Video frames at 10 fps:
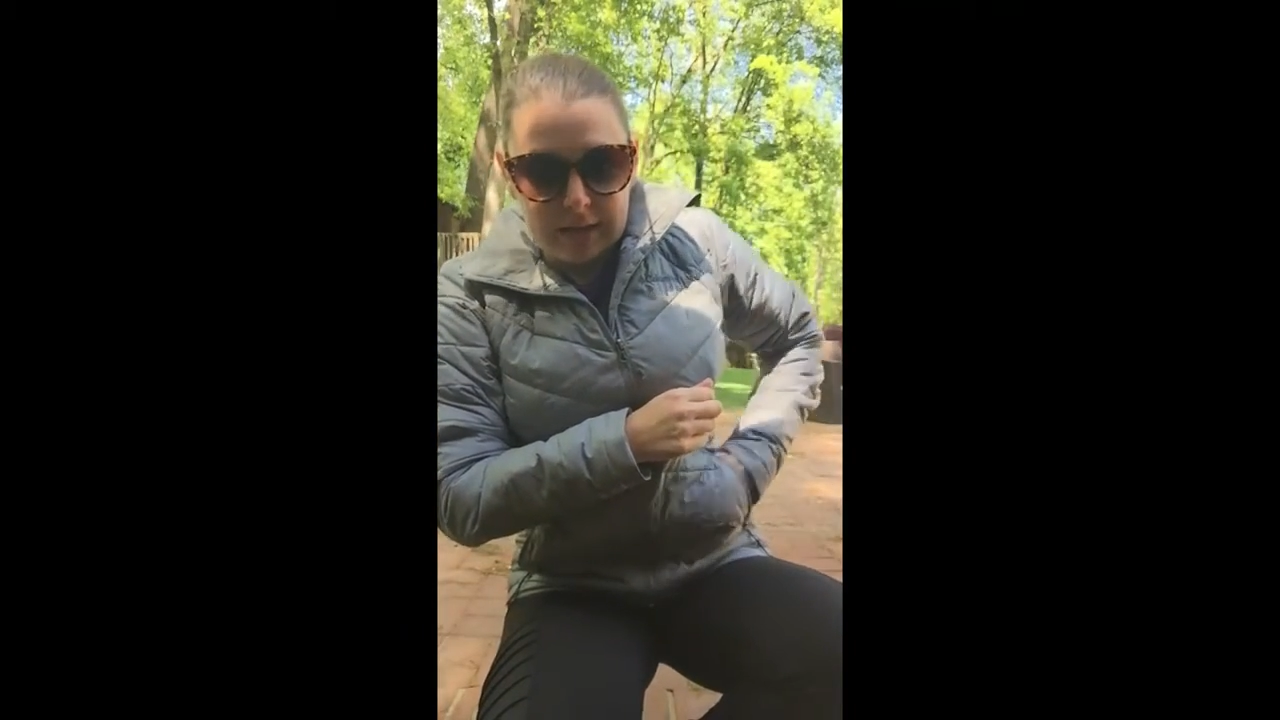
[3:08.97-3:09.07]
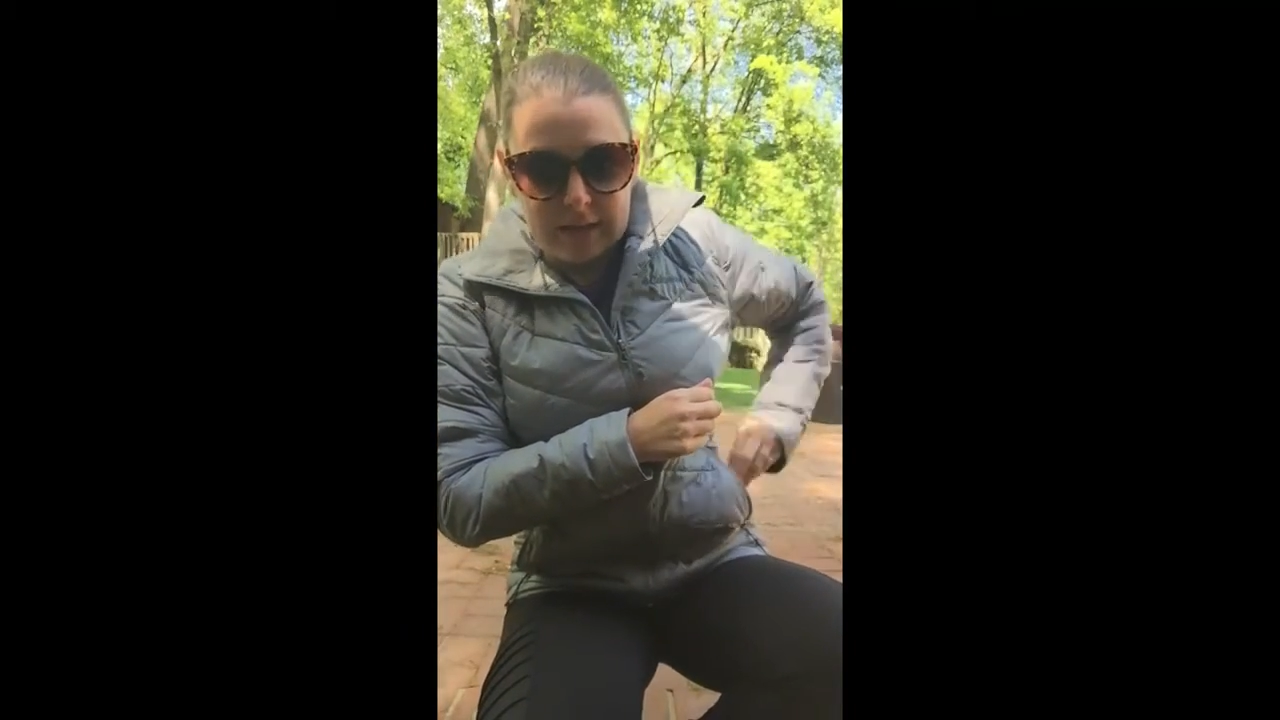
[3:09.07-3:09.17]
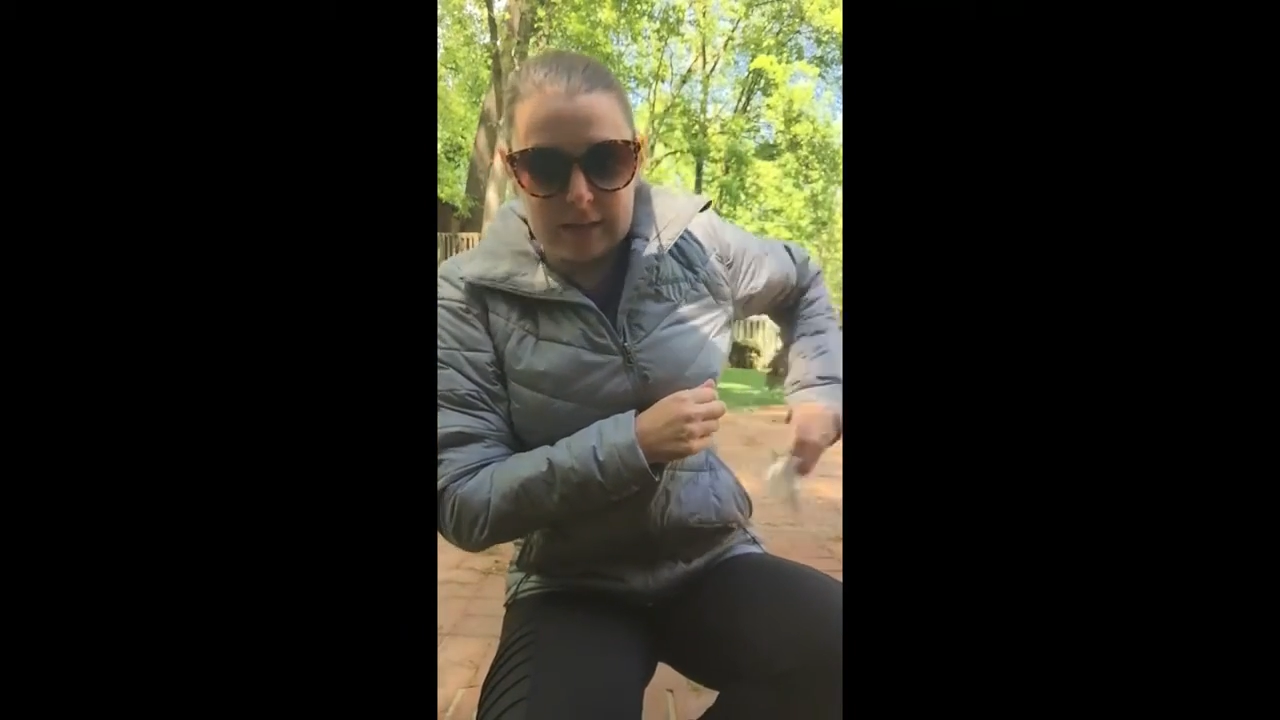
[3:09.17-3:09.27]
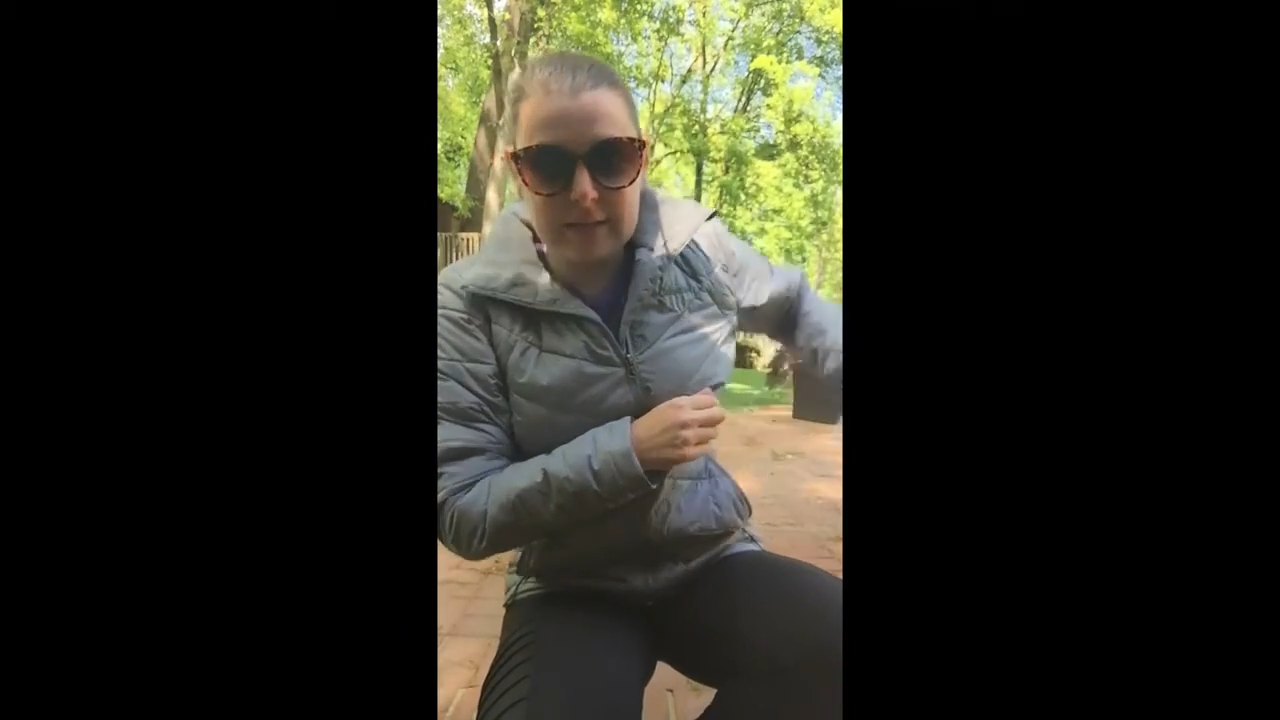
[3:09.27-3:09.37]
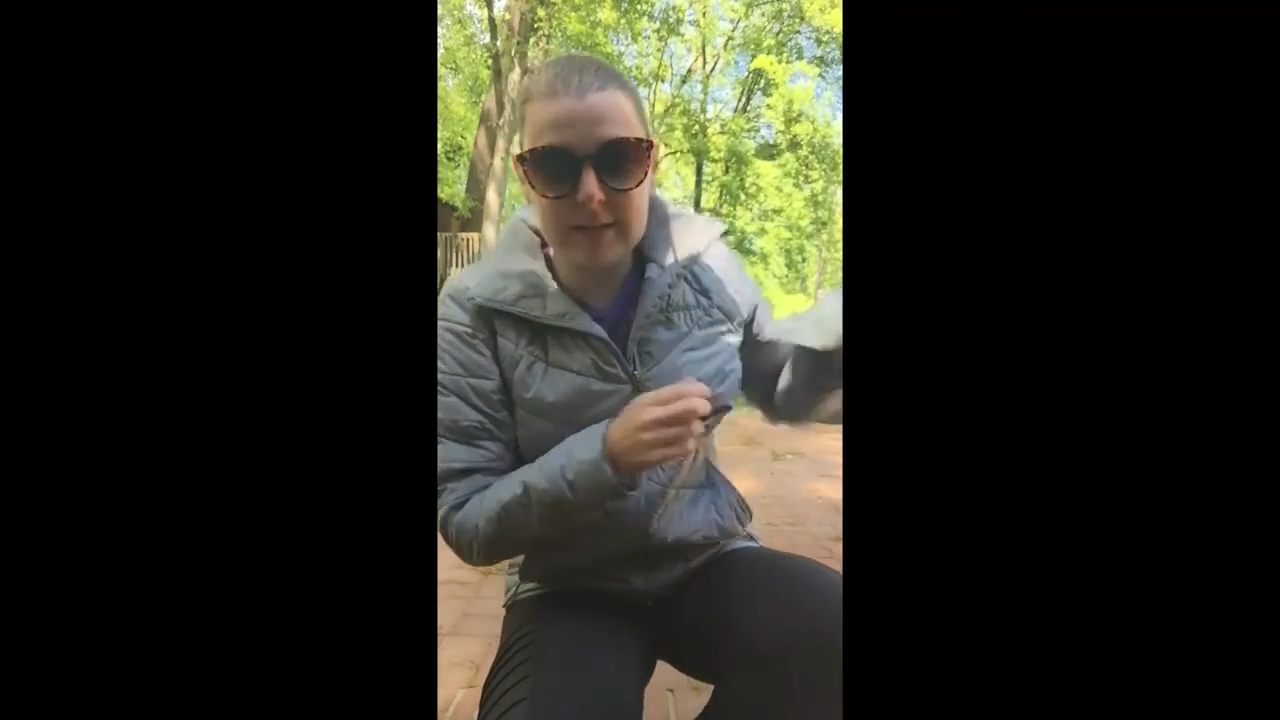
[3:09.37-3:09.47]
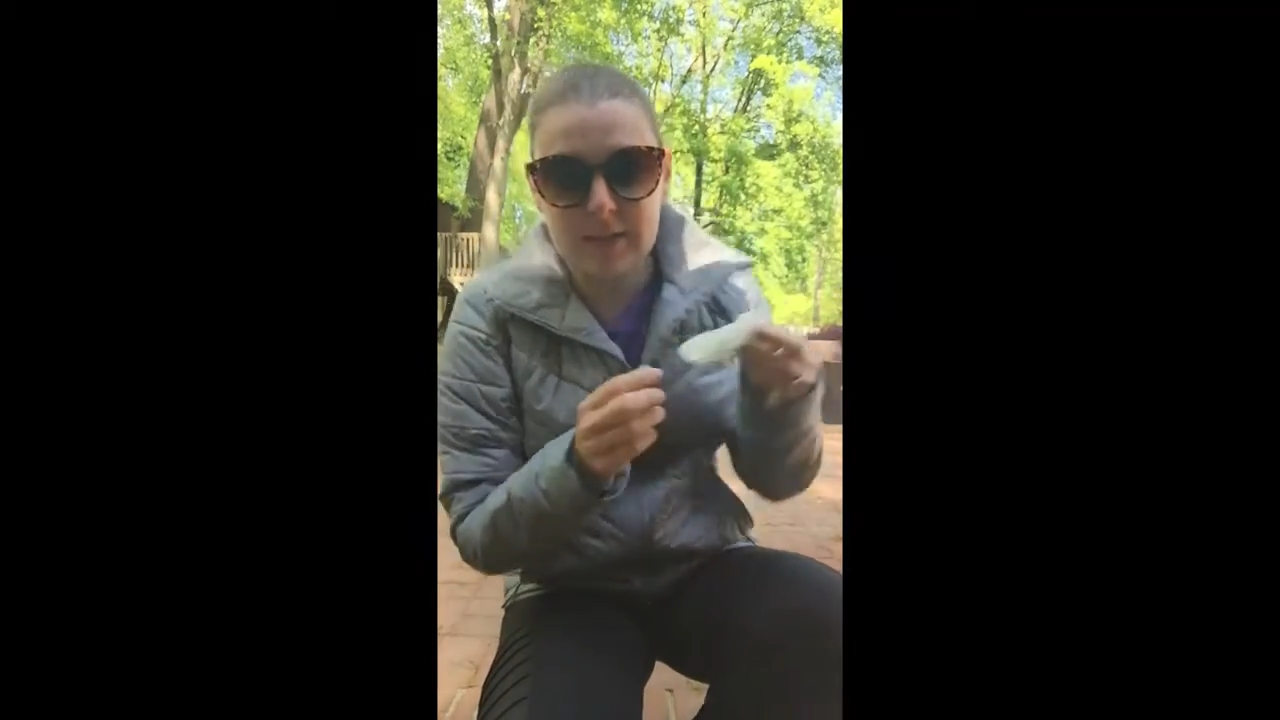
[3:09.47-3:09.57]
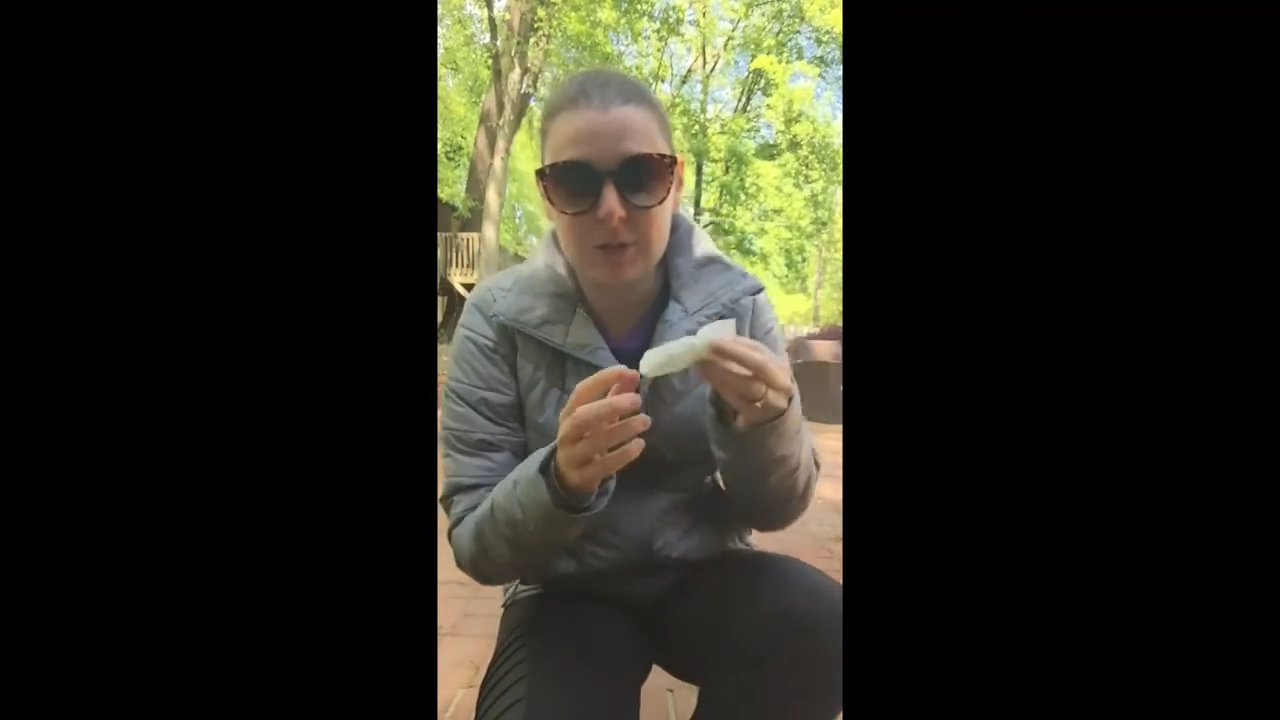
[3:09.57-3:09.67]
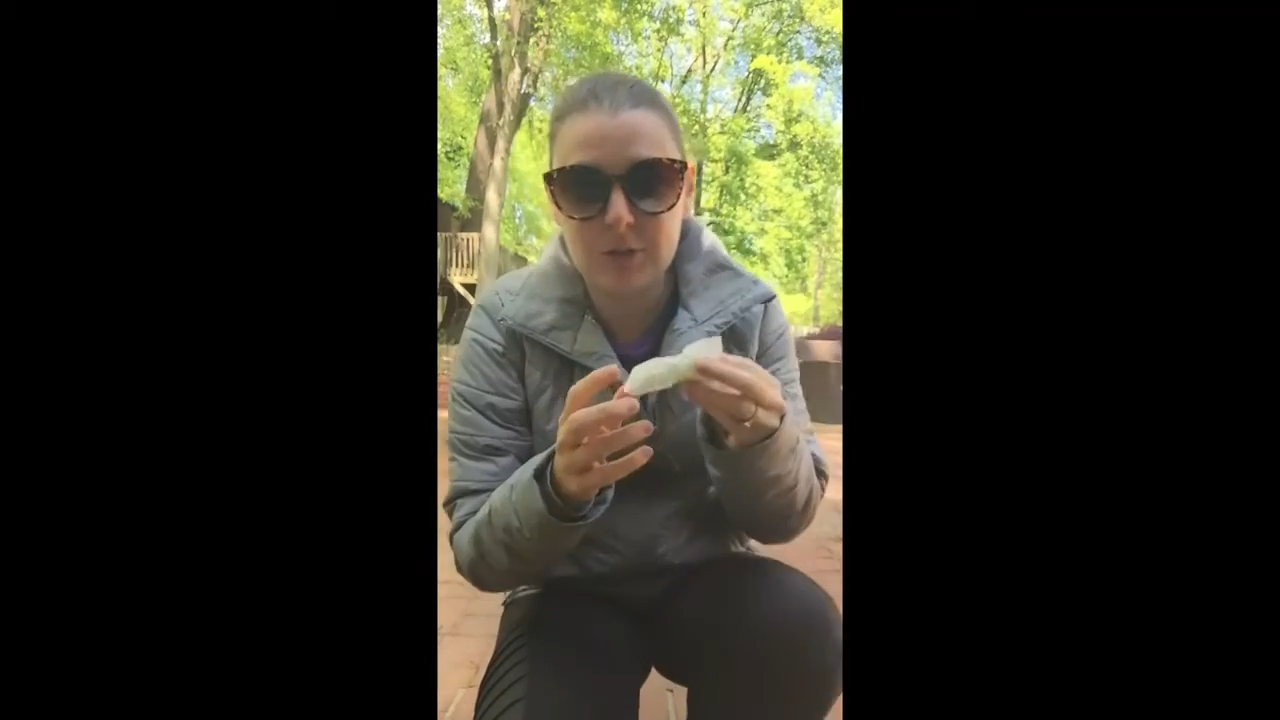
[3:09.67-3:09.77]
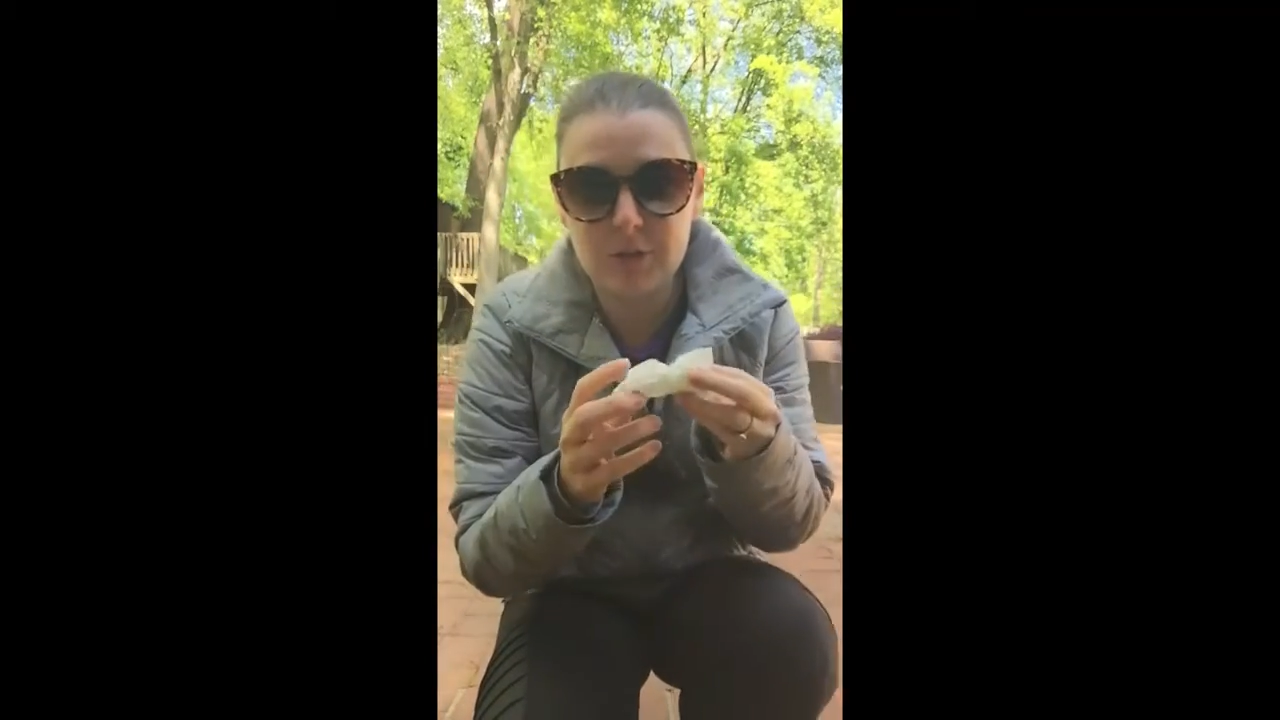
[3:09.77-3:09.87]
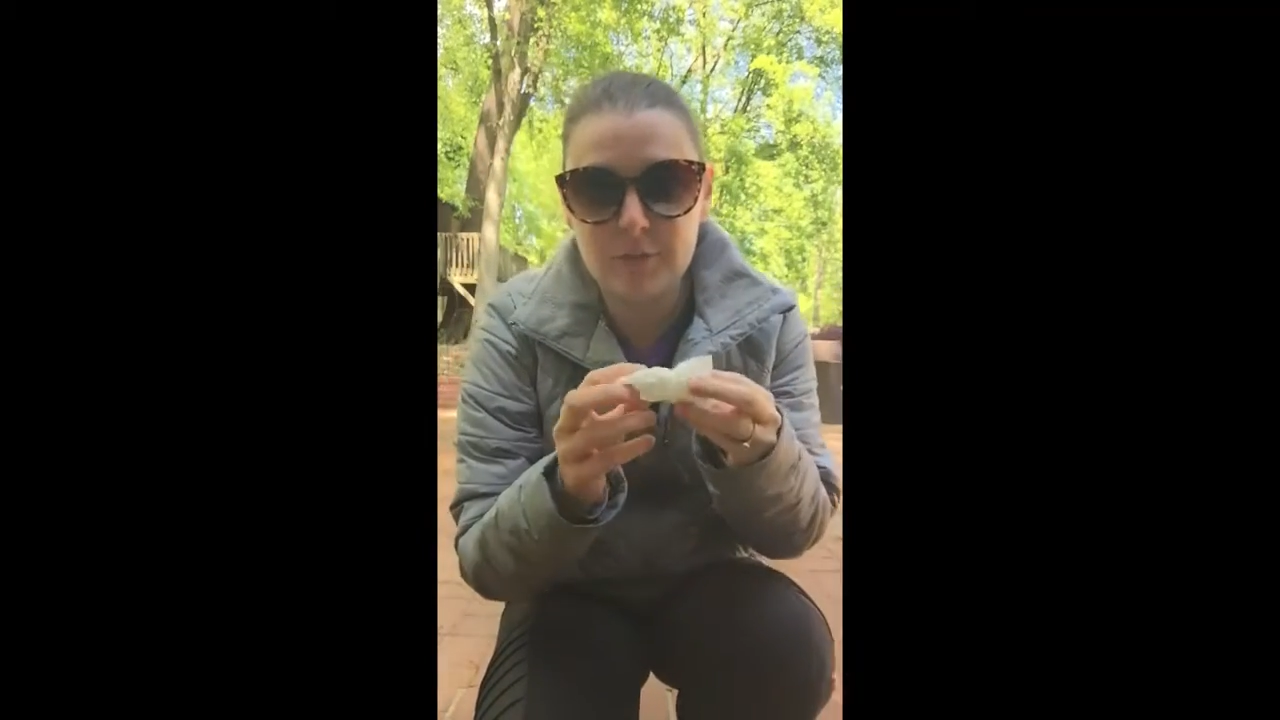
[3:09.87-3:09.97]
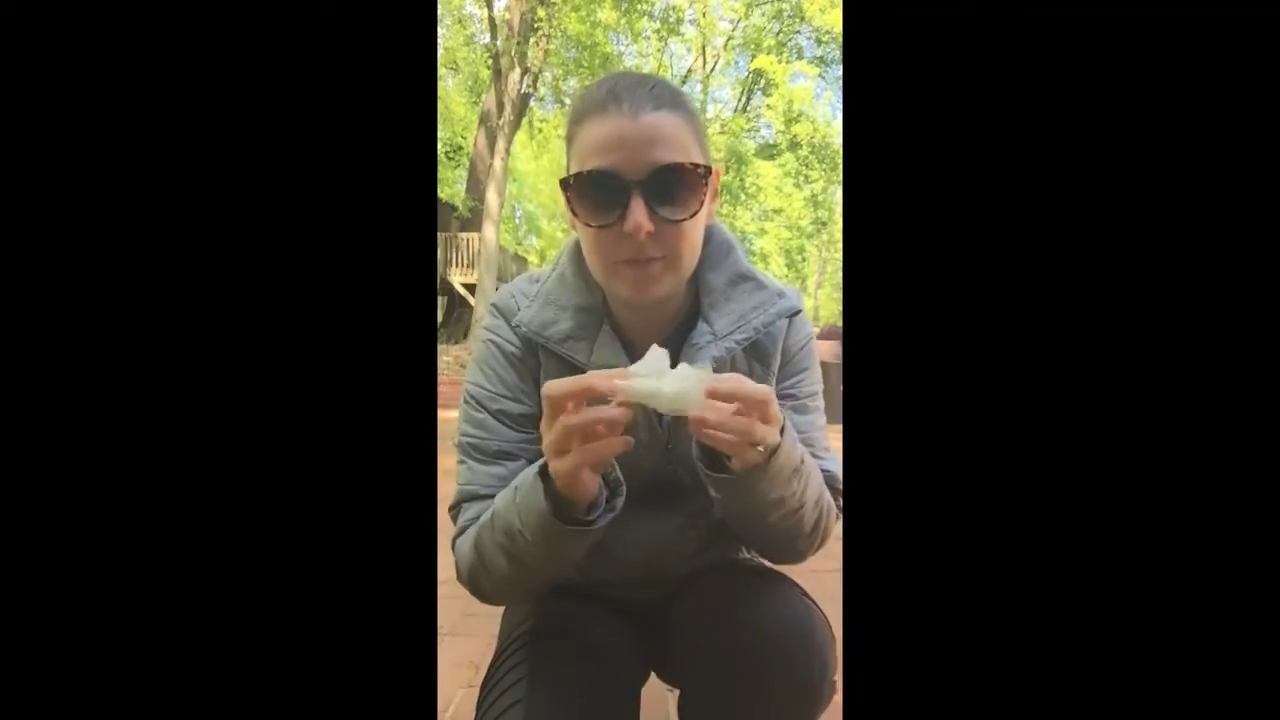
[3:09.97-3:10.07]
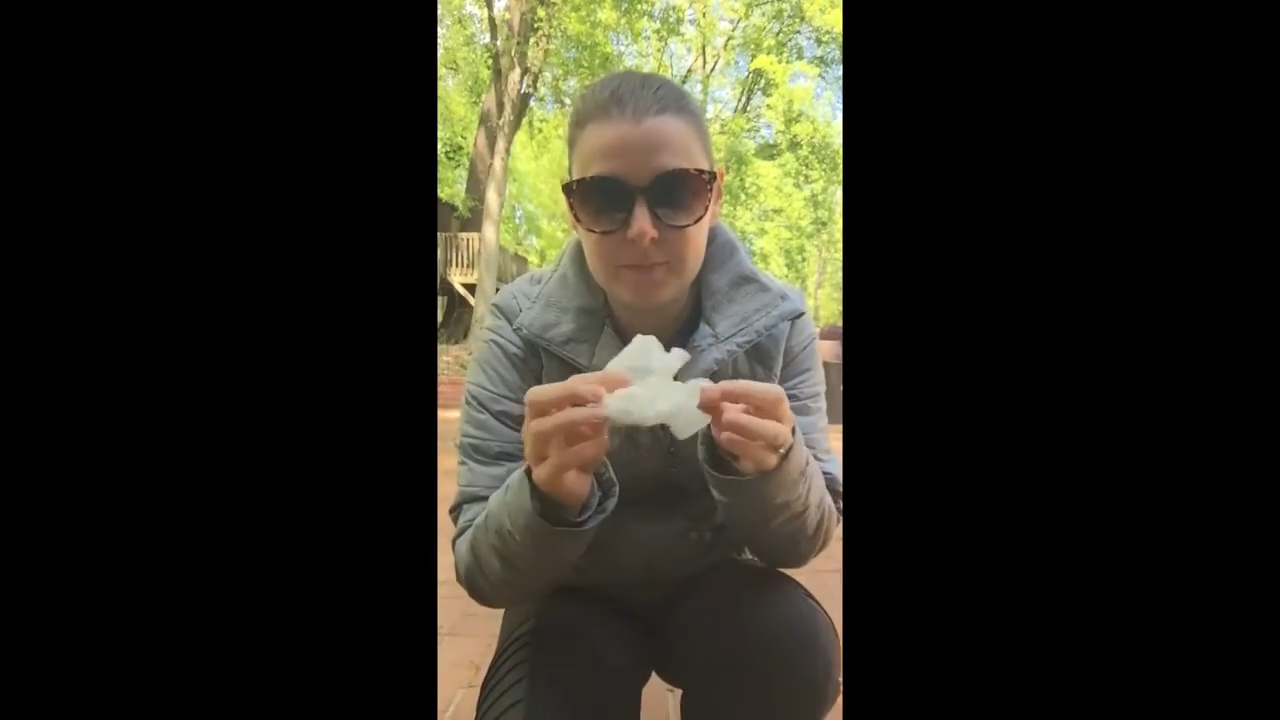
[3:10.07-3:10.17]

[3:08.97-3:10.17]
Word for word: is a tissue